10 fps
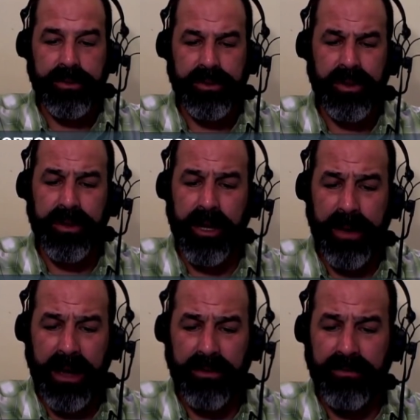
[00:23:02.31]
they're starting to
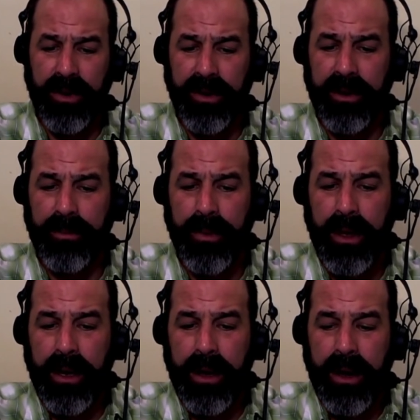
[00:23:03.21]
come out in volume.
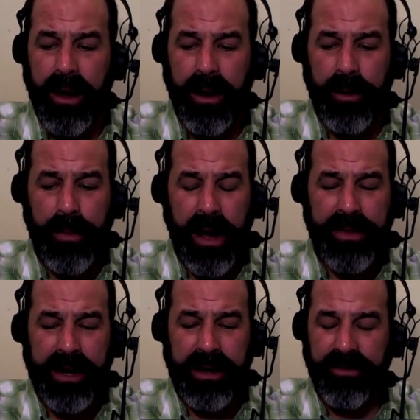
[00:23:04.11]
Um, I
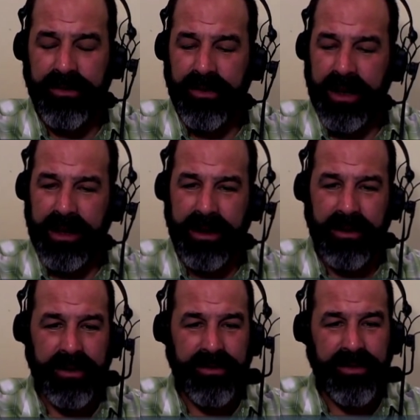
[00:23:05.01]
think it's you
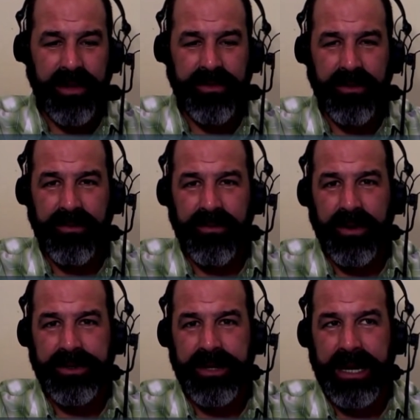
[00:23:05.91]
know it's it's a
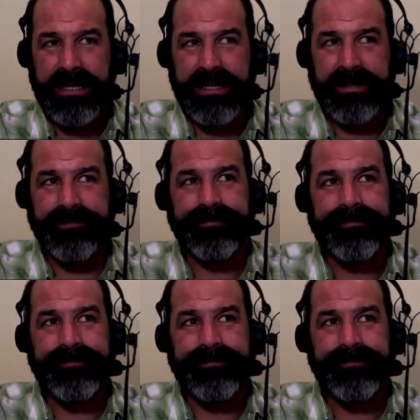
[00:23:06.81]
frustra it's